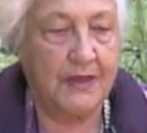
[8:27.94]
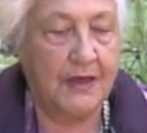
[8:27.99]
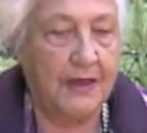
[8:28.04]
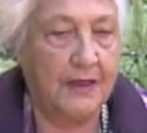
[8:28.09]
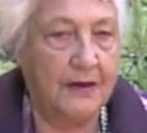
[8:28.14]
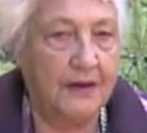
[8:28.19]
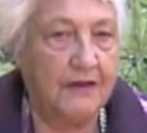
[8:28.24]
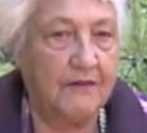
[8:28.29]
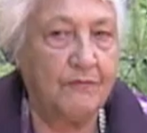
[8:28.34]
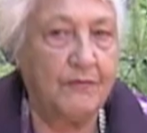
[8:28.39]

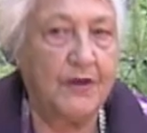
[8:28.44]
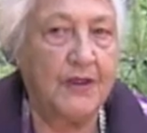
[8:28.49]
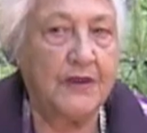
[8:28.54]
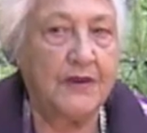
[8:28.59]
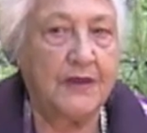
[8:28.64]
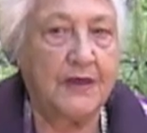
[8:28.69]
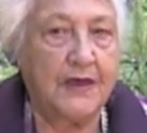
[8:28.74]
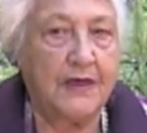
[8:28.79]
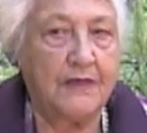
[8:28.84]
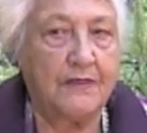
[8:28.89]
they got enough
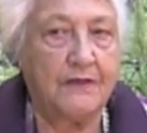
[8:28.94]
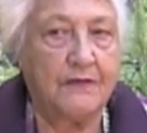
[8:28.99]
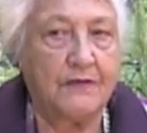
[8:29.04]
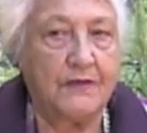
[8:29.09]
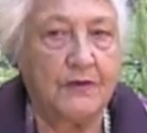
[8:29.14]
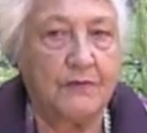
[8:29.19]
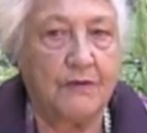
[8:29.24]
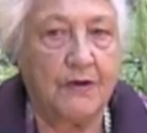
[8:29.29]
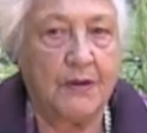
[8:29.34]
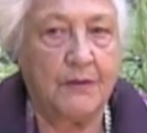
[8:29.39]
money
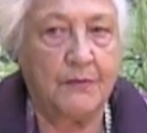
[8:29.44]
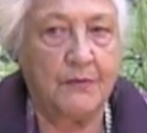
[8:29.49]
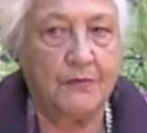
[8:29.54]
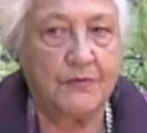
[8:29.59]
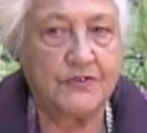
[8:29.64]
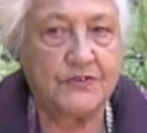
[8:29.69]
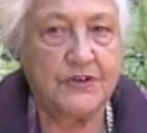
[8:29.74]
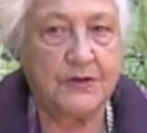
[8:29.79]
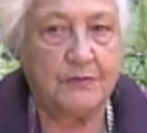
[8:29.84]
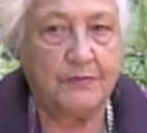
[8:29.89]
together that
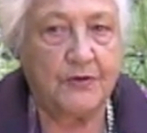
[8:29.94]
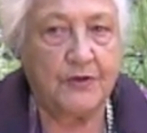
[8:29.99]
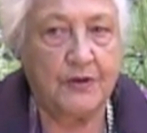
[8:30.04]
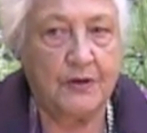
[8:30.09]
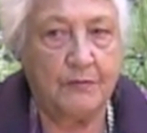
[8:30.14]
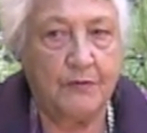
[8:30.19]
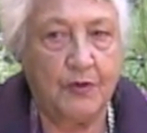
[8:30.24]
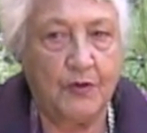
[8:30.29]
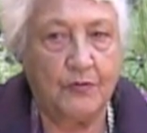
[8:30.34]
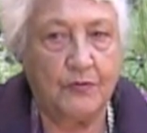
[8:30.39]
Grandma was
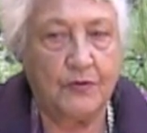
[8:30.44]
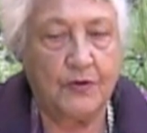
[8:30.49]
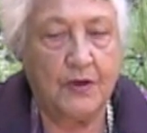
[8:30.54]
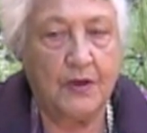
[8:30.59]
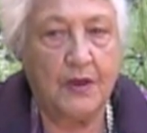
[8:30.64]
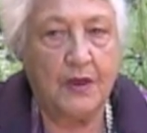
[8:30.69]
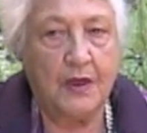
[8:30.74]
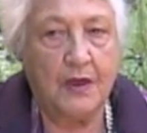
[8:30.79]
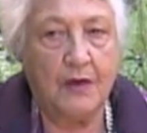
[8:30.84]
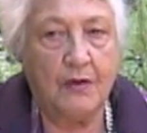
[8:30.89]
able to come
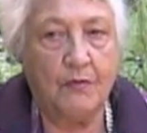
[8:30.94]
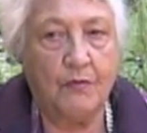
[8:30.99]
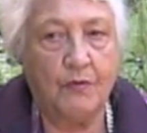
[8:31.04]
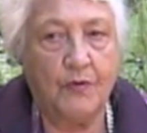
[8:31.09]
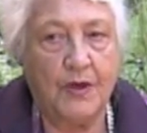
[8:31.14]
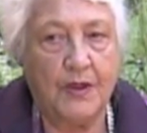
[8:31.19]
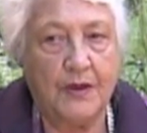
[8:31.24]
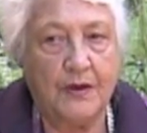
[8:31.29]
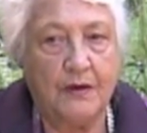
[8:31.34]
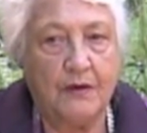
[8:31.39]
out
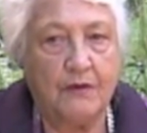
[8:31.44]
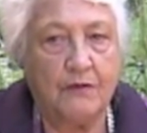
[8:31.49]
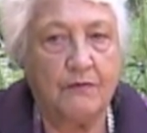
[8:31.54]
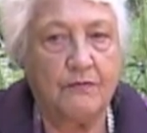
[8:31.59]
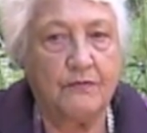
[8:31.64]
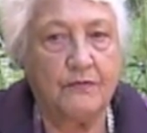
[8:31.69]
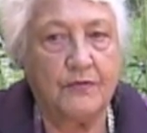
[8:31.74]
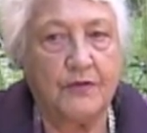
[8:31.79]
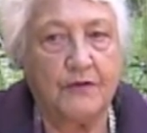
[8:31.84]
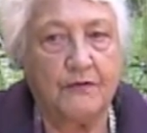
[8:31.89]
when
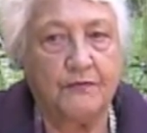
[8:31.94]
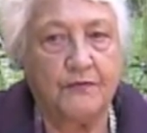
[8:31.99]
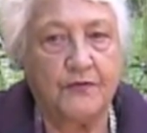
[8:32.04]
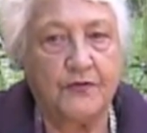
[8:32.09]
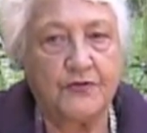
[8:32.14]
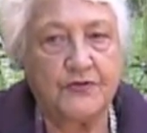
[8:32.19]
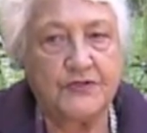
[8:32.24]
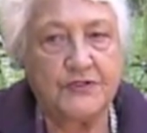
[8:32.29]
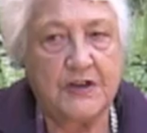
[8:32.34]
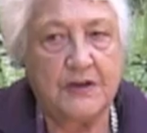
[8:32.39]
their
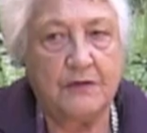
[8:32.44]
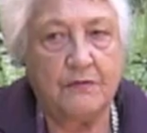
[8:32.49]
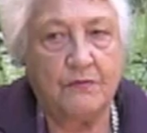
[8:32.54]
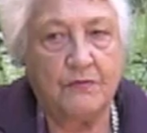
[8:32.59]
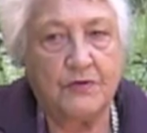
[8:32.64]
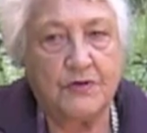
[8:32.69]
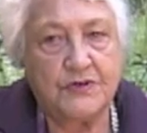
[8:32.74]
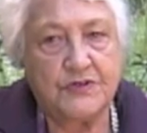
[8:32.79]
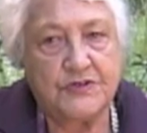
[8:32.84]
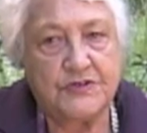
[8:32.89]
first
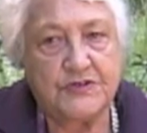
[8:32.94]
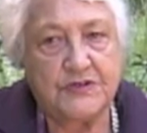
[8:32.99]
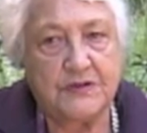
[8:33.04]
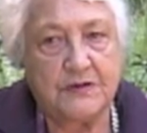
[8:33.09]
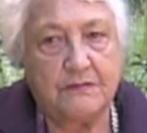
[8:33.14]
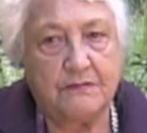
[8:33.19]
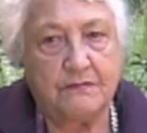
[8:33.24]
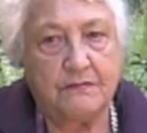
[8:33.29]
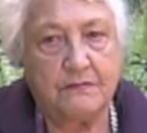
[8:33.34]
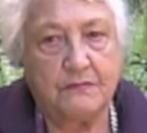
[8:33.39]
son was
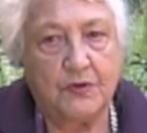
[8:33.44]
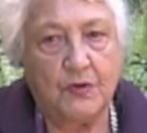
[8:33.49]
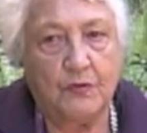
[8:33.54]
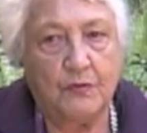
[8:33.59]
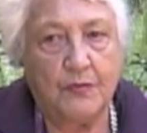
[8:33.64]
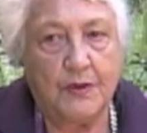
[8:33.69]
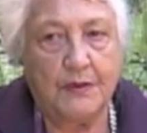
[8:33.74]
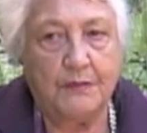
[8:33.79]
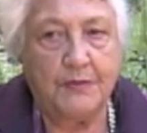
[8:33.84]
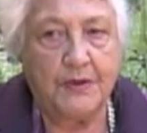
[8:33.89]

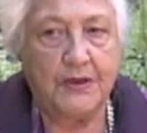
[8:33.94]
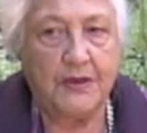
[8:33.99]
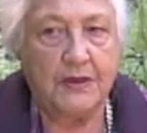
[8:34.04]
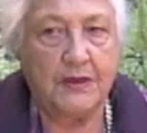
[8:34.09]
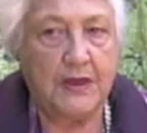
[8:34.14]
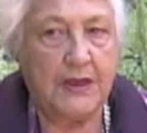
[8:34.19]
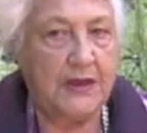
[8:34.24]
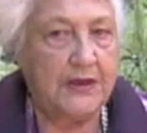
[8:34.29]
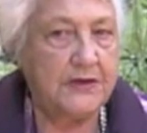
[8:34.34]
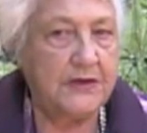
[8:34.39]

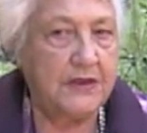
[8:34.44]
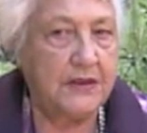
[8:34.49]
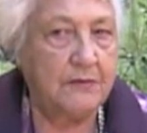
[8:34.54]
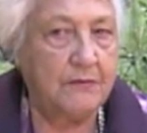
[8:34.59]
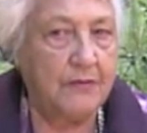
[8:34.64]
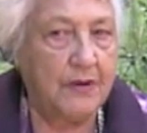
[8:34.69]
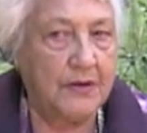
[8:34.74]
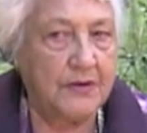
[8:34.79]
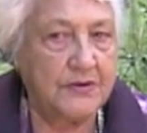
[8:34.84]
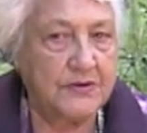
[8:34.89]
maybe
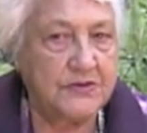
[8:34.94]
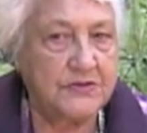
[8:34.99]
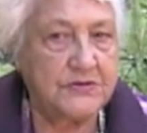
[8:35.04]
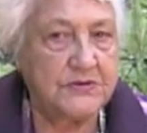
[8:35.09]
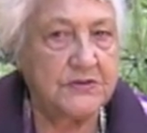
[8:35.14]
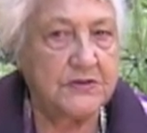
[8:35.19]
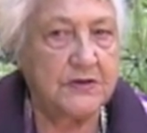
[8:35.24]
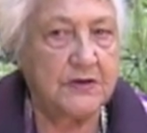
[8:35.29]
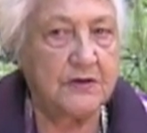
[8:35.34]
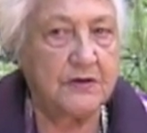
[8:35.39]
18
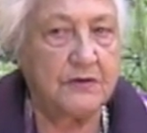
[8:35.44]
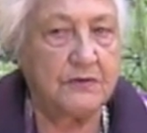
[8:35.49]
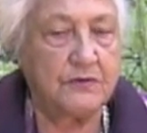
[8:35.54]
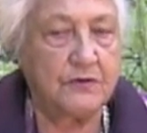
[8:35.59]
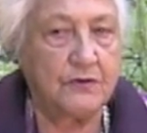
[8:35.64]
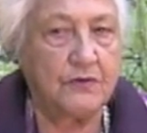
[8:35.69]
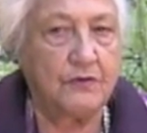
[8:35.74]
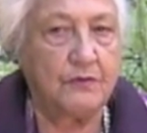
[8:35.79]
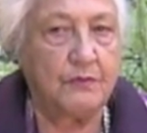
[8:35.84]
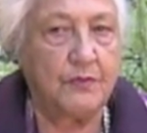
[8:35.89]
months.
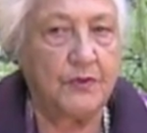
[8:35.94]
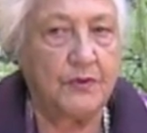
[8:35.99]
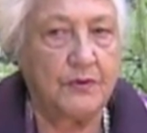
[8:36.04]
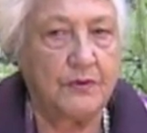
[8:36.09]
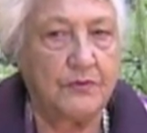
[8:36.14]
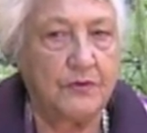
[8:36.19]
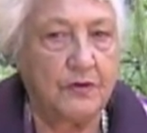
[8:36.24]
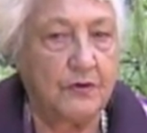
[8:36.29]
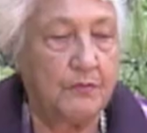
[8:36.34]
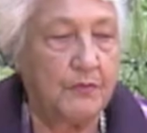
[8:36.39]
Took
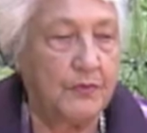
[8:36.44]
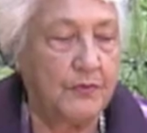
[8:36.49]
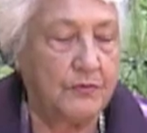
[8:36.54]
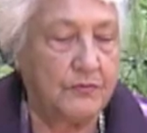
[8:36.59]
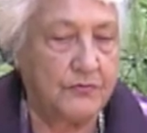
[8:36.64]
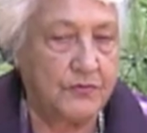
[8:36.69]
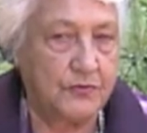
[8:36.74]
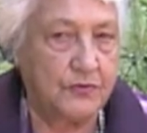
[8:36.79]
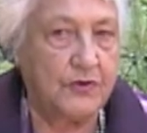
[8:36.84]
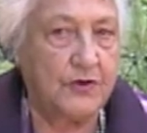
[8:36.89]
about
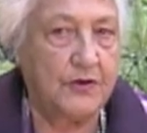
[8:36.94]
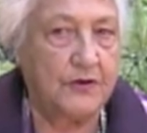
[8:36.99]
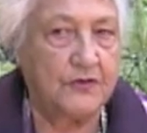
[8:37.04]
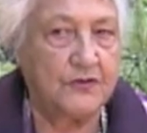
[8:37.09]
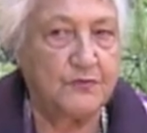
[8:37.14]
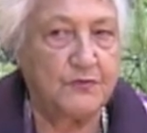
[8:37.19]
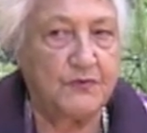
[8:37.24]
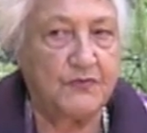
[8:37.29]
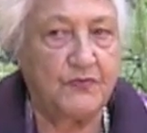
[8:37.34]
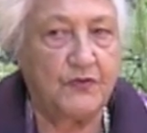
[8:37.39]
2
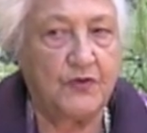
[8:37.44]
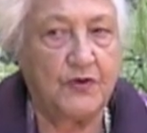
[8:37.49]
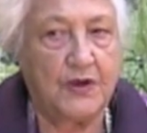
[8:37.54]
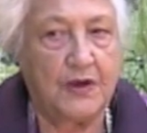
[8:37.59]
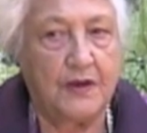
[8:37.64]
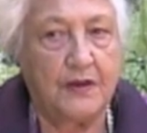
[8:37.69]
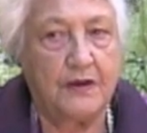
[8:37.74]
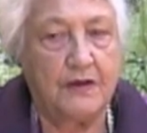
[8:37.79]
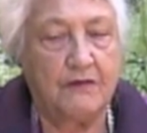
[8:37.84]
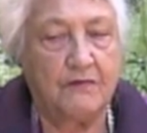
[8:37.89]
years
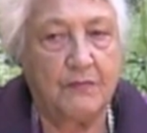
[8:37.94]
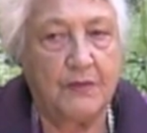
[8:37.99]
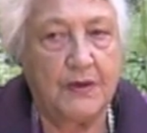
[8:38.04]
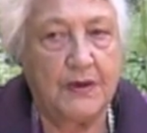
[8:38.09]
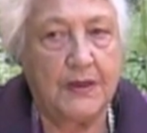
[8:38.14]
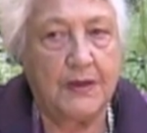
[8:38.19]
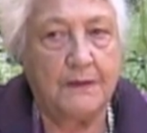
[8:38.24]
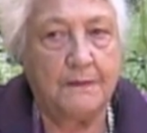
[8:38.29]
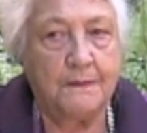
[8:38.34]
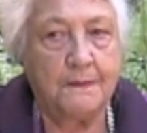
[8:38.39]
before he got enough
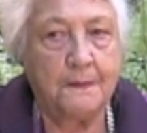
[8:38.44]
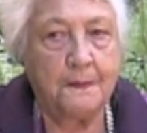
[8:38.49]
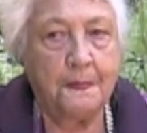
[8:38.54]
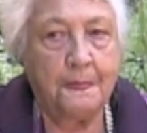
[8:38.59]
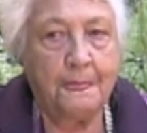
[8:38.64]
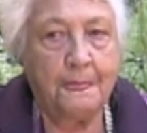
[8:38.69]
money.